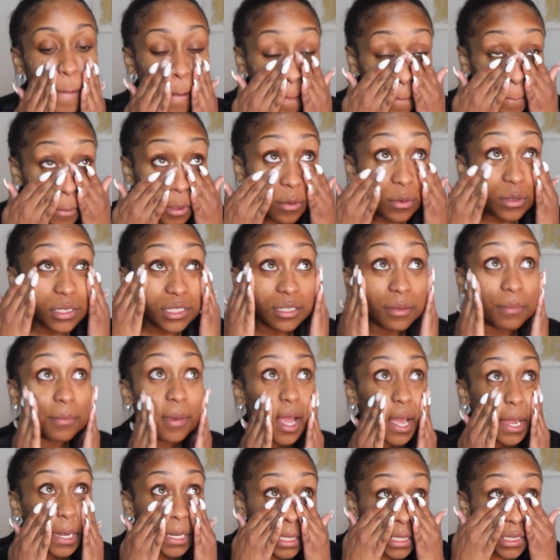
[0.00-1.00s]
To be with
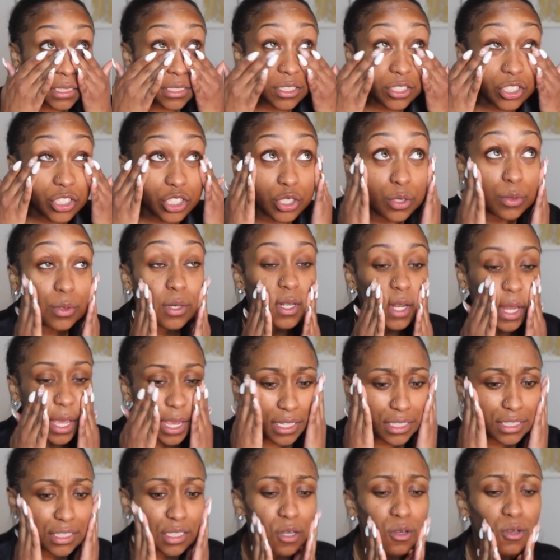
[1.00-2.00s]
somebody since you were
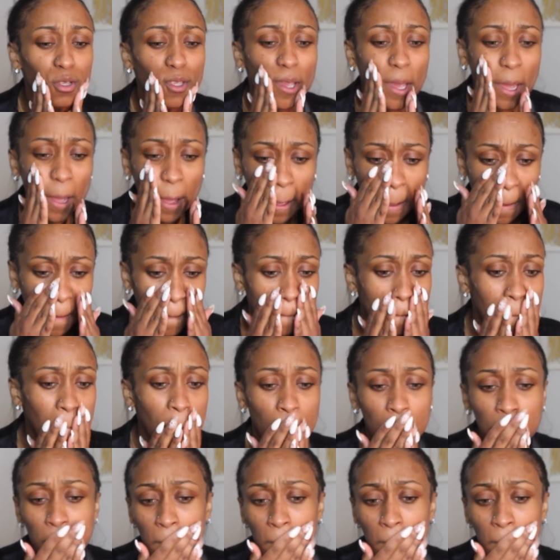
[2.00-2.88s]
like so young.